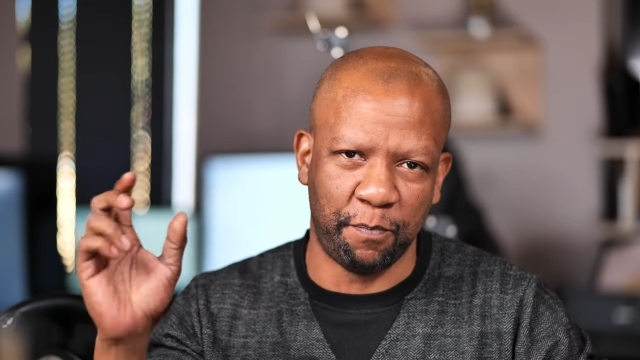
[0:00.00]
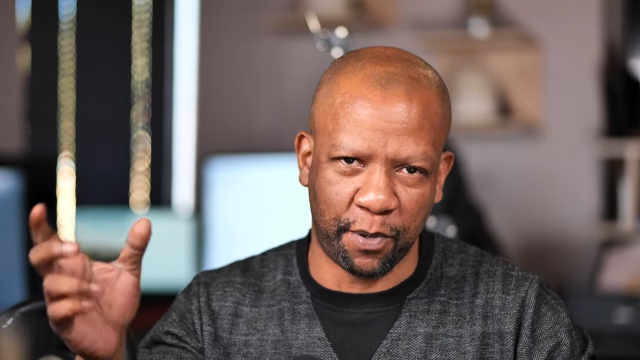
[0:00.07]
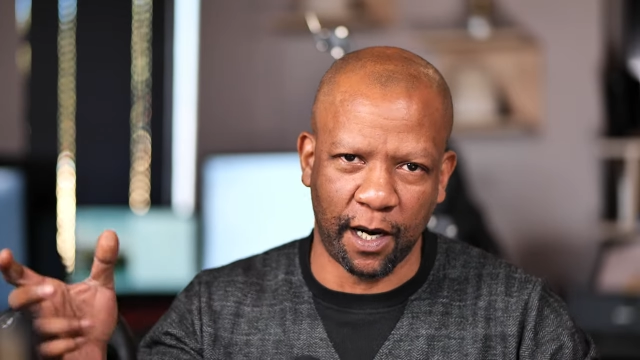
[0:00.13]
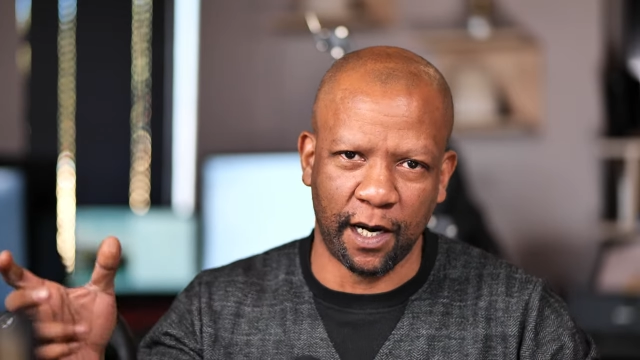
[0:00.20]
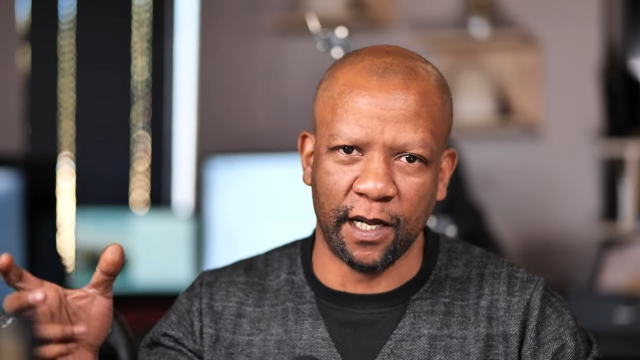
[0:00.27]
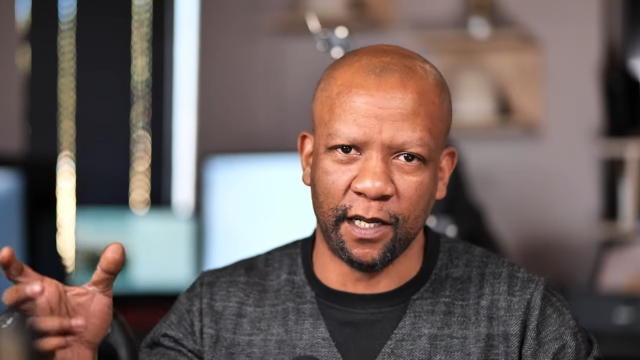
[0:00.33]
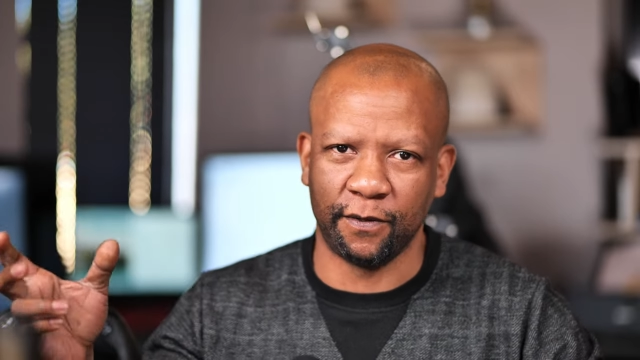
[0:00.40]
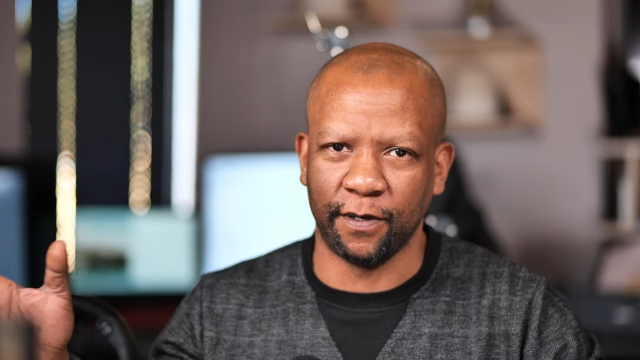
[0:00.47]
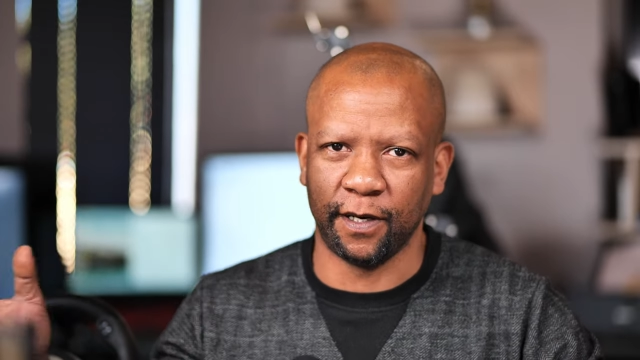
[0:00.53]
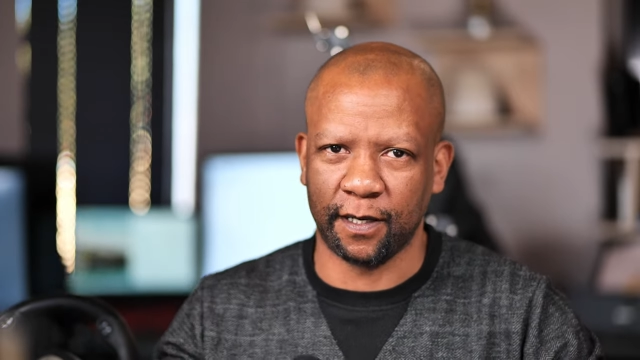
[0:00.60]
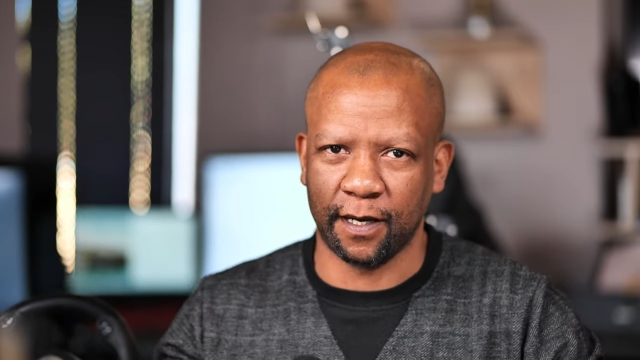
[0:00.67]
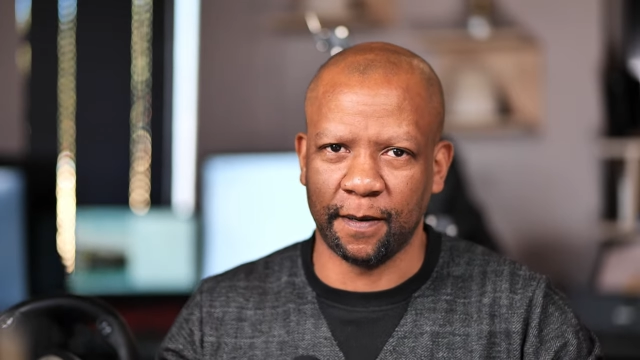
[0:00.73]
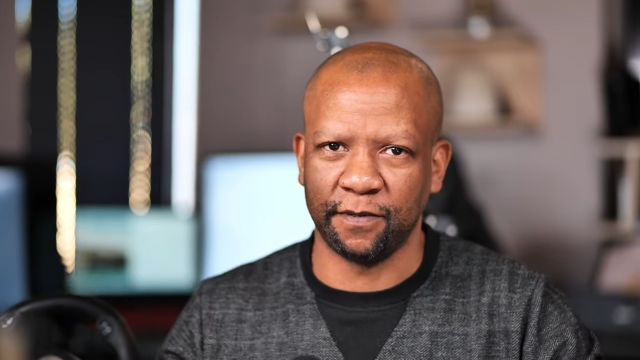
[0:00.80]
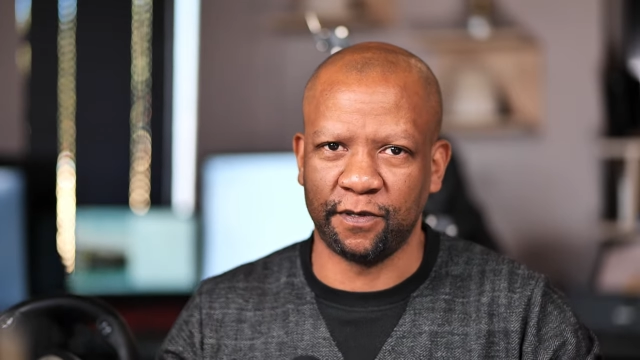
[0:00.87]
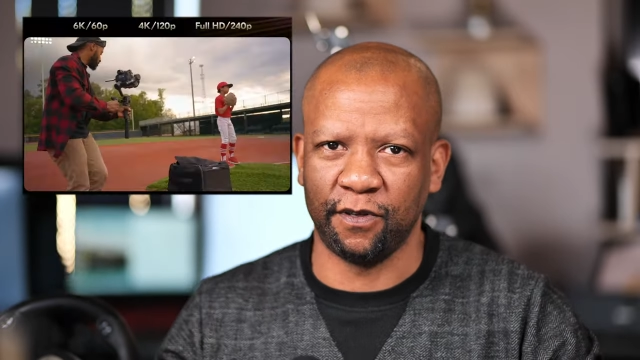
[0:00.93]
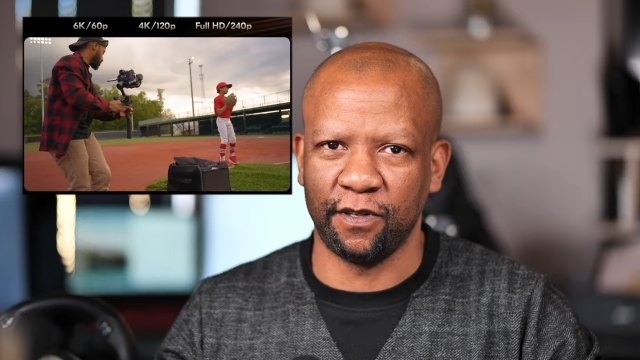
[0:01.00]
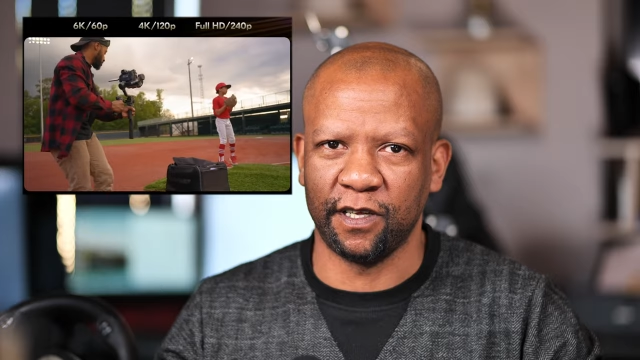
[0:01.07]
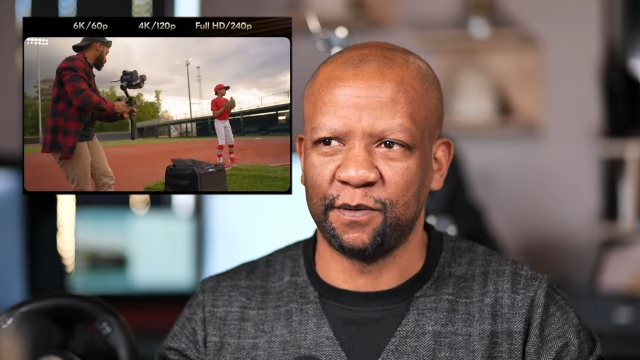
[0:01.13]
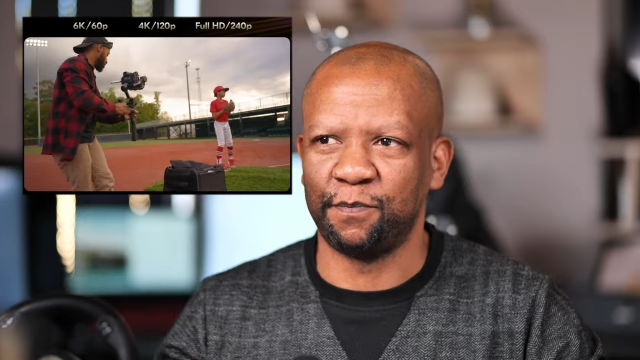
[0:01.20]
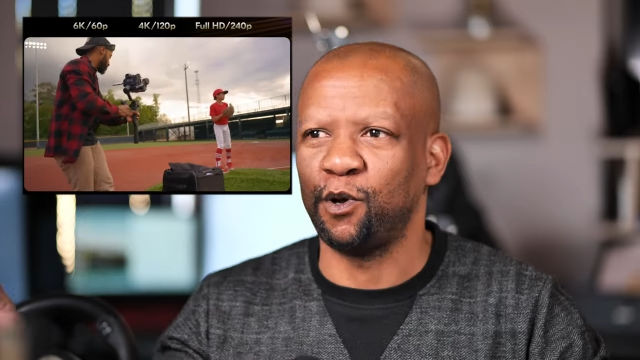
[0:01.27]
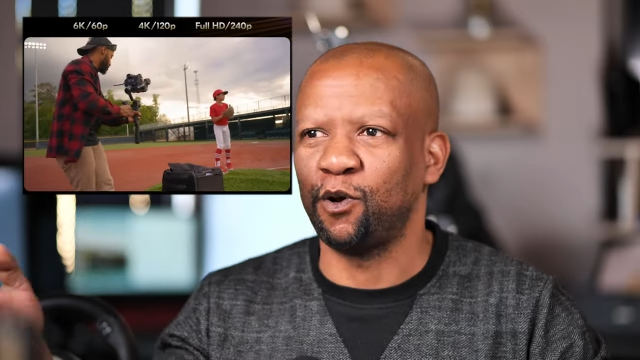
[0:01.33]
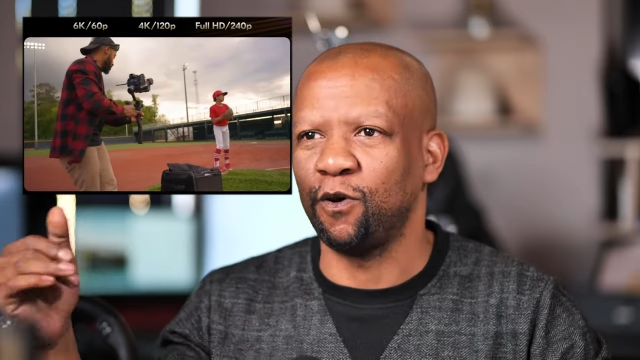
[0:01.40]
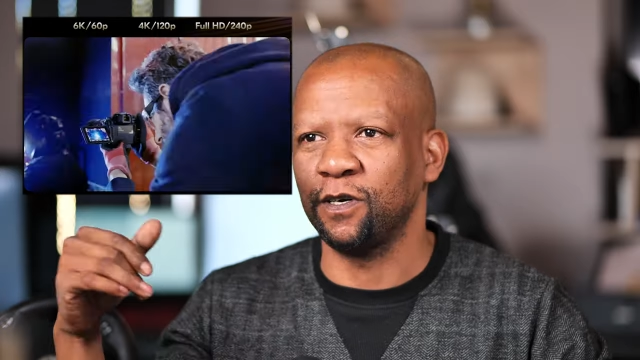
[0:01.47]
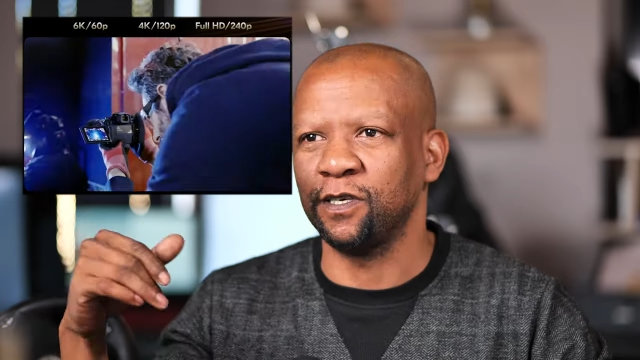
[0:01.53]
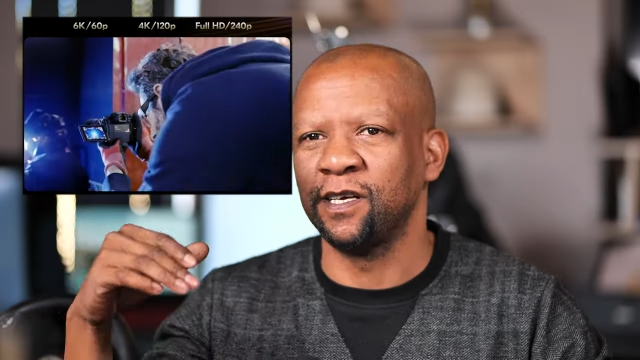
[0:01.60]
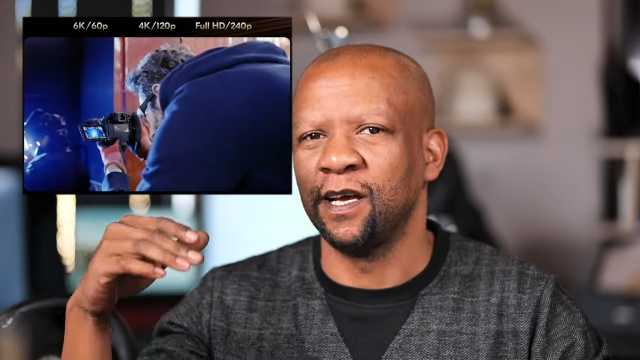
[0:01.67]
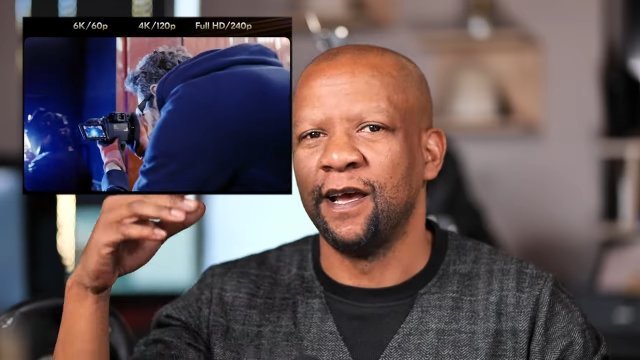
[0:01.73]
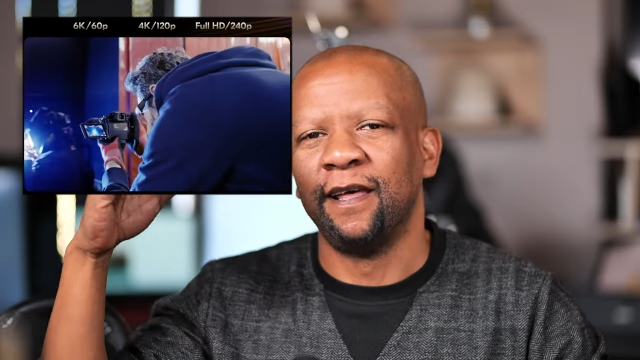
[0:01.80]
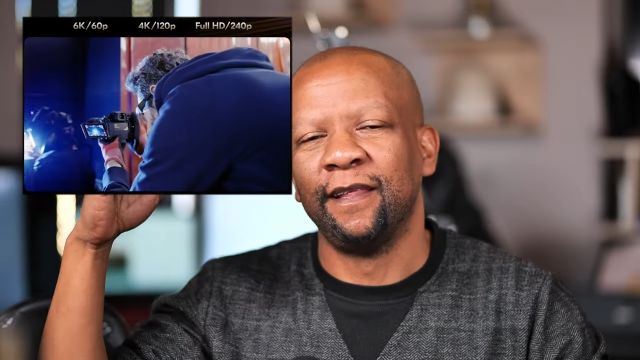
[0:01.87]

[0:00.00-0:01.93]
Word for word: brilliant when it comes to this because